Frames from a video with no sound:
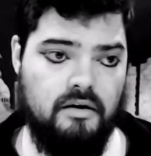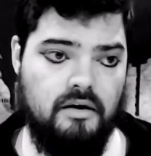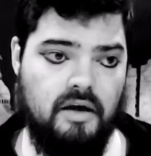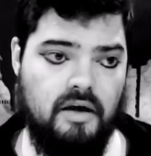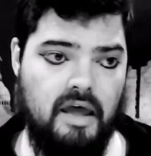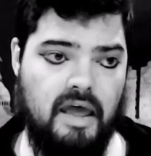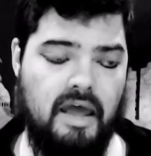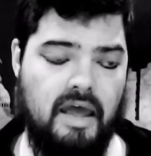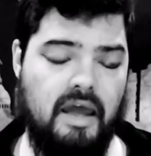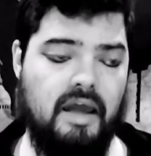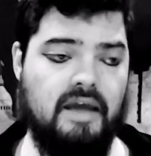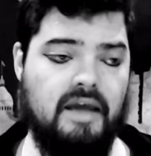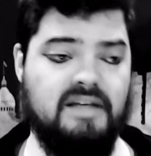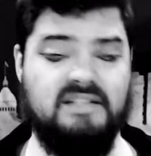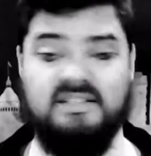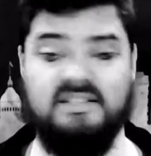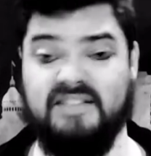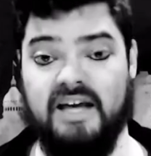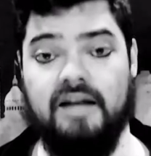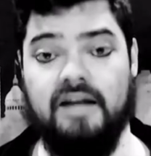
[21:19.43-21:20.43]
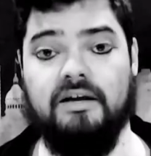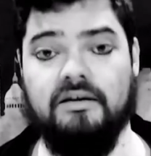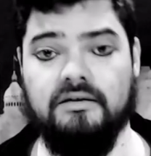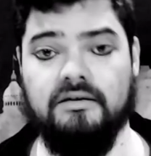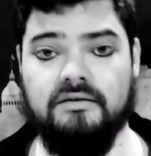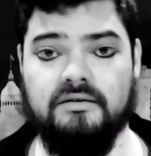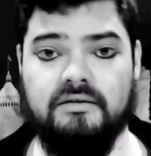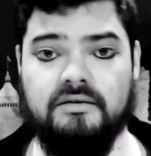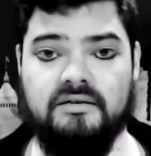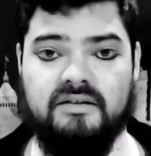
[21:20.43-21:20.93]
a
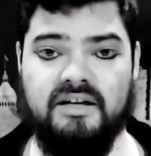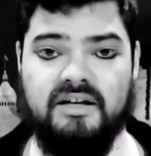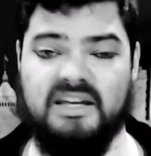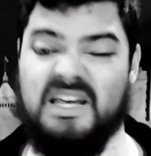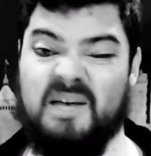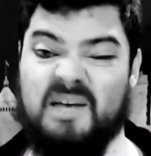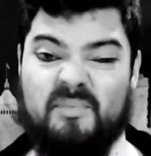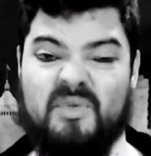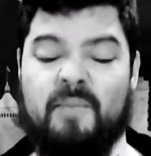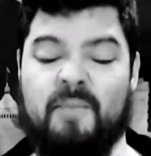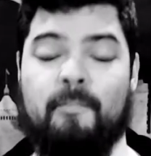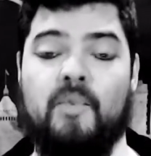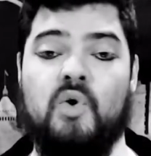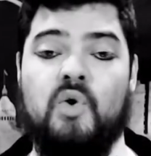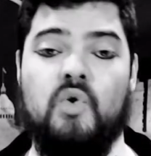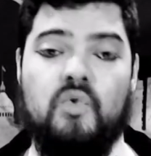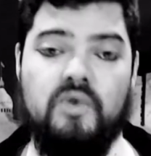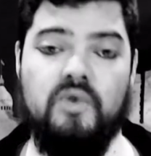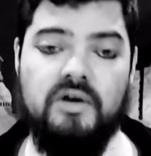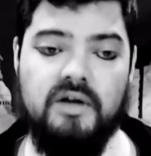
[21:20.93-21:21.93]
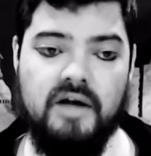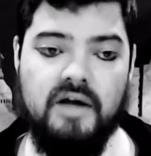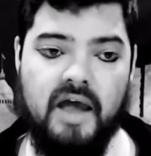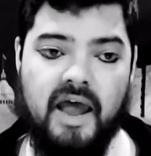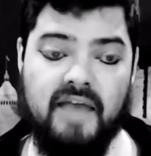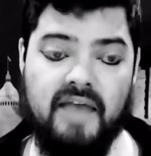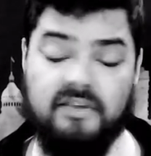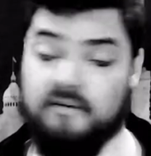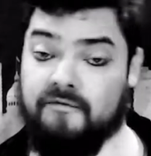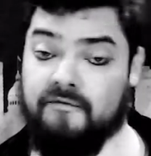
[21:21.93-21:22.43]
setting, to keep the mood,
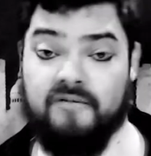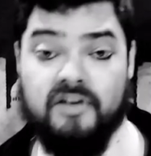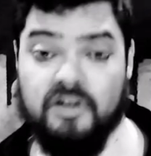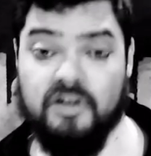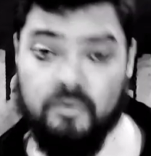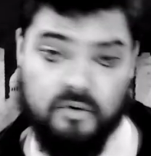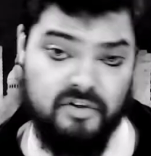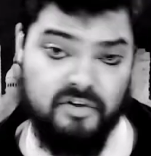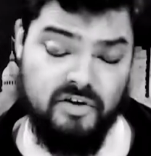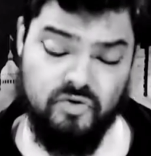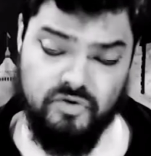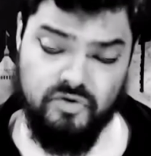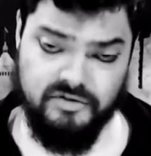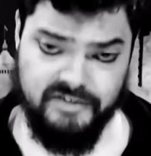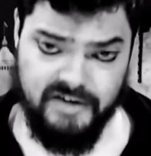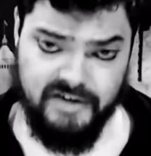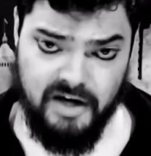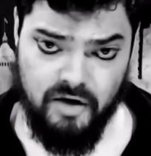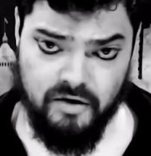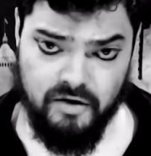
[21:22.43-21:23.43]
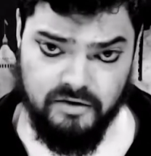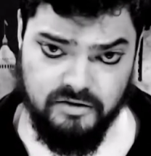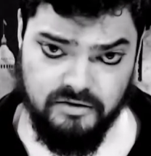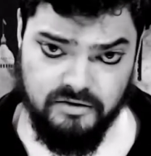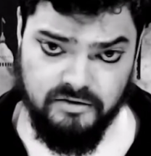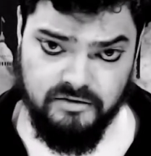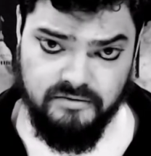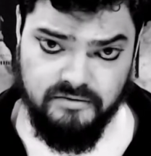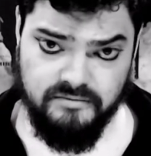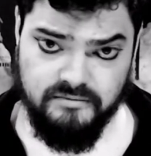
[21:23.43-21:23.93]
and to fill it with interesting
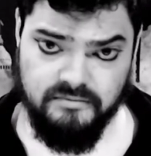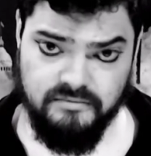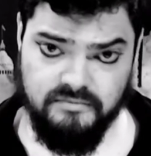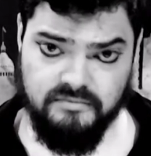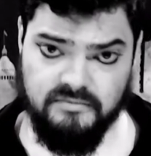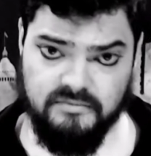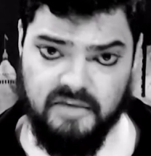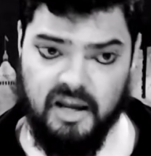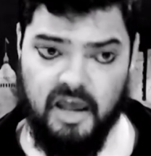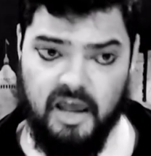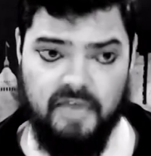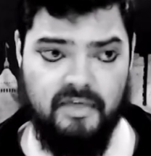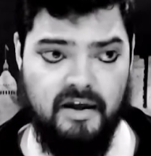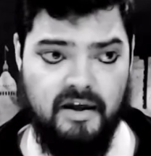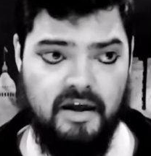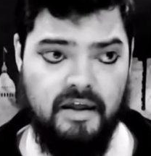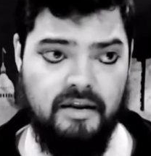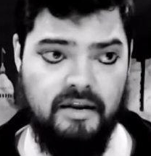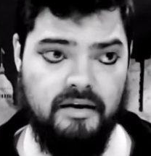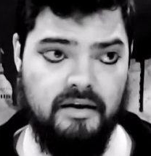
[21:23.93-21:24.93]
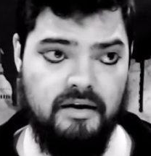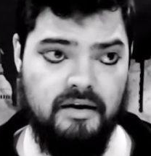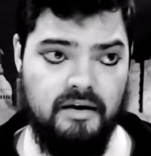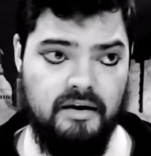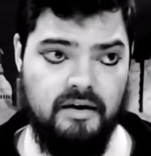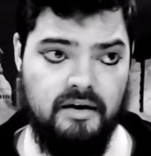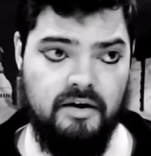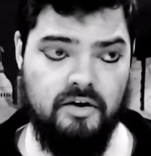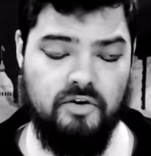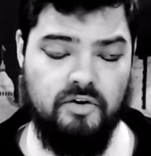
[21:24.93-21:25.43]
characters. And then
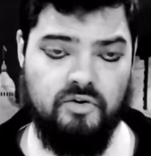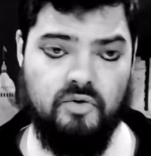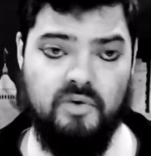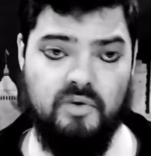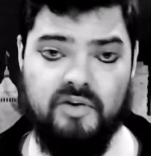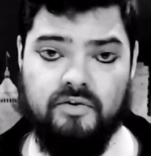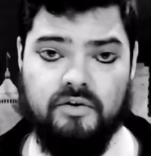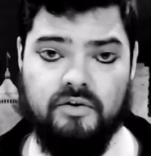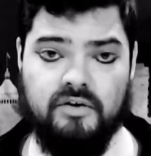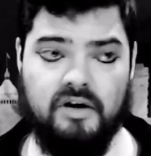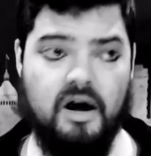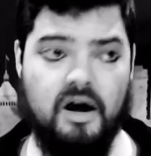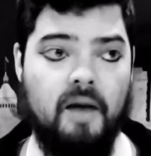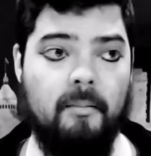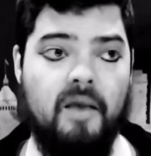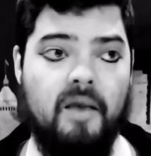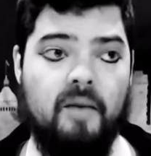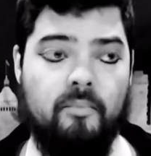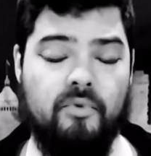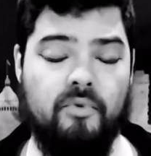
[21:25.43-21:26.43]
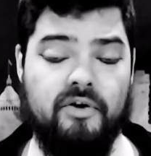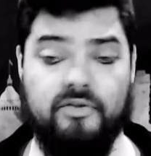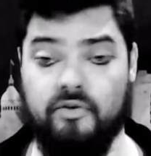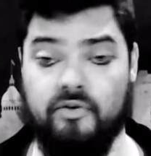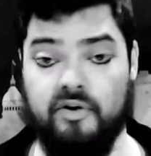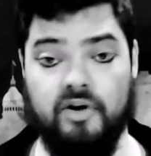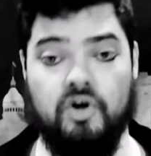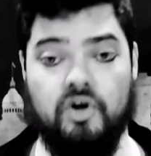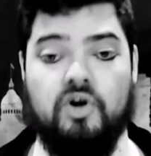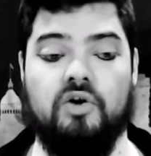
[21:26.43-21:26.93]
to either come up with
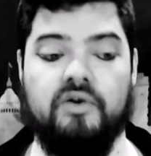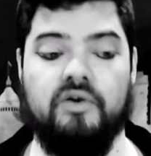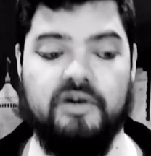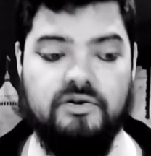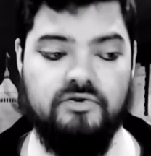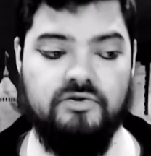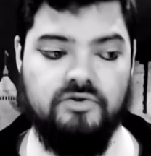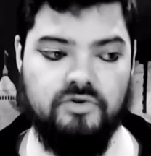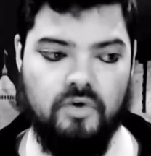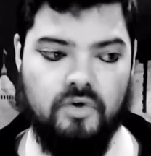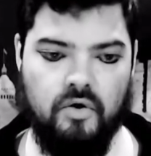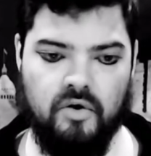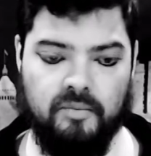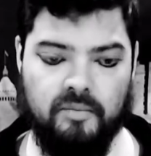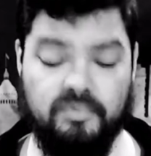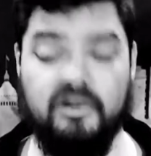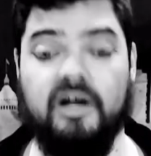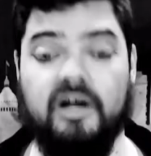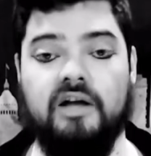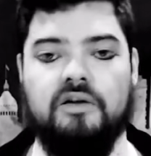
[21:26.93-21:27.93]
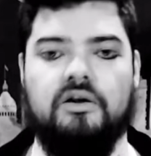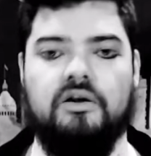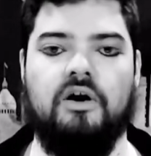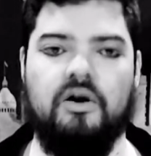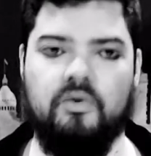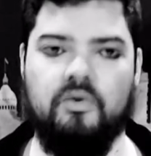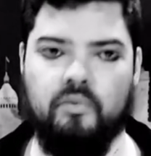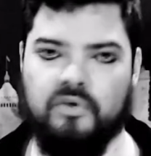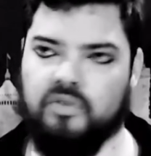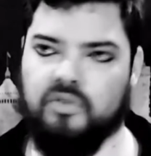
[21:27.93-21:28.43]
or encourage or play
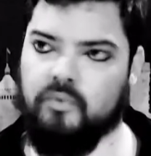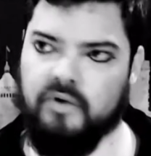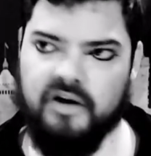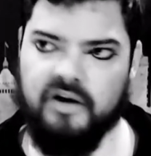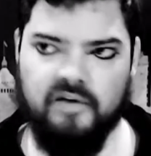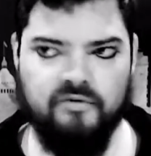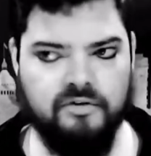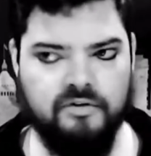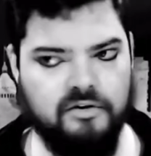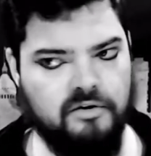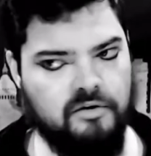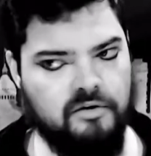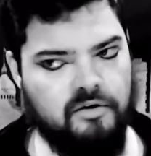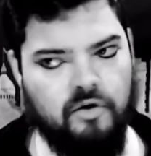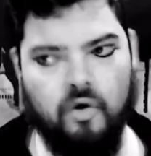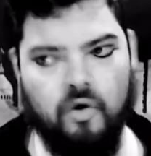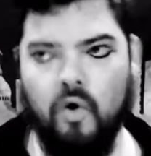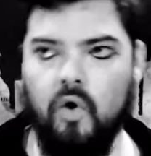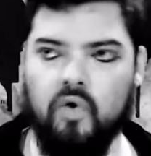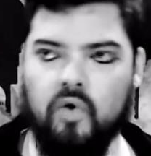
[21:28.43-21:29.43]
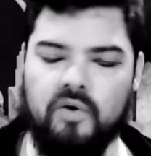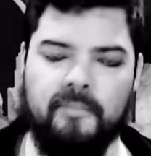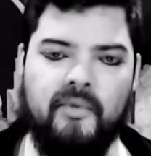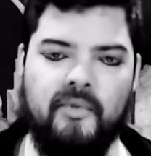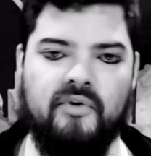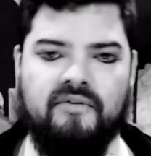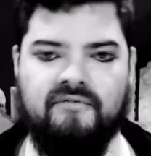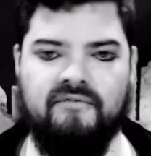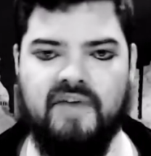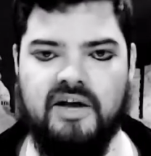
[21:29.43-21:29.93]
along with whatever goal or
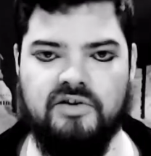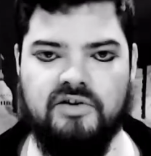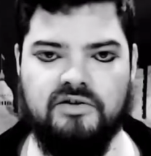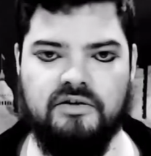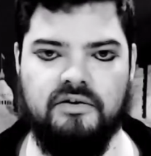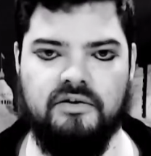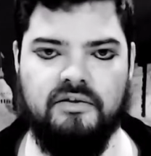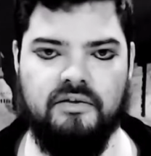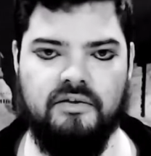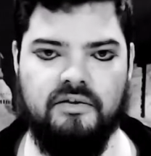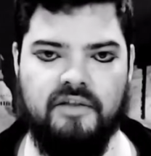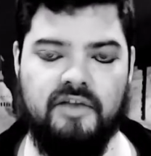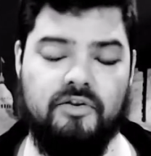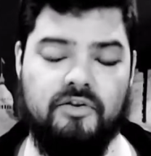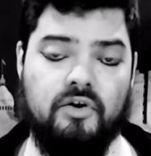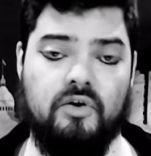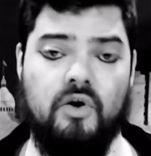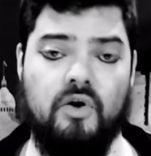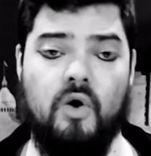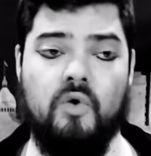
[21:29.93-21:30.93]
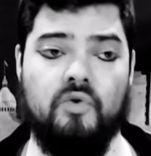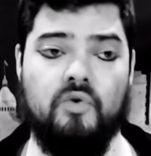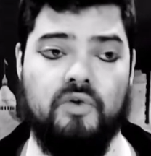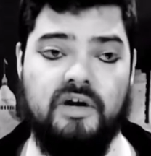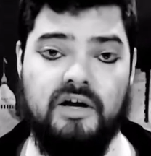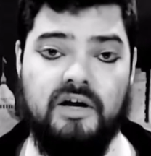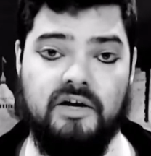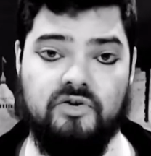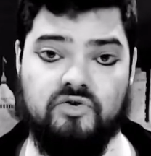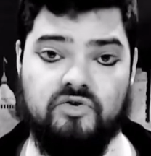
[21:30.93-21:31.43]
motivation that the
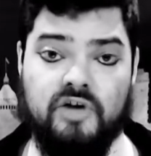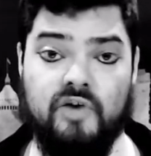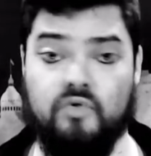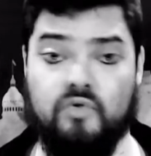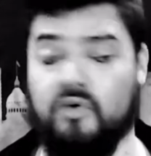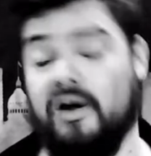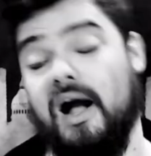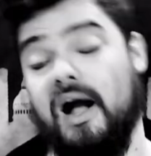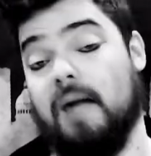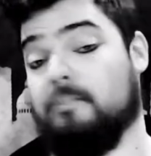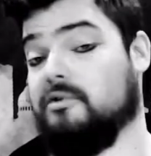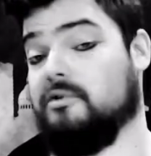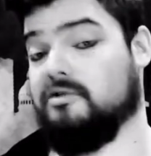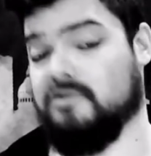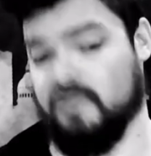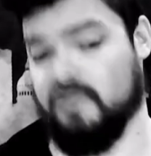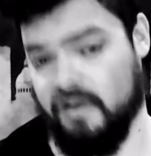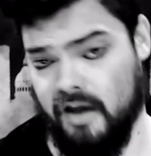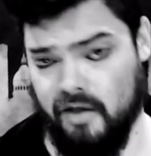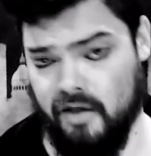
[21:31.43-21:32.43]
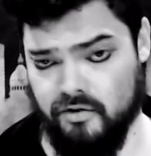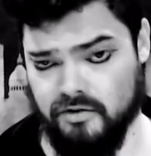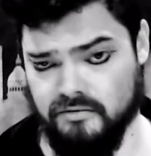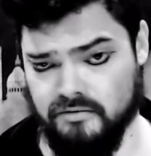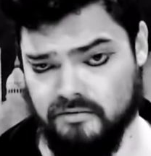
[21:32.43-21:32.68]
coterie is trying to accomplish together.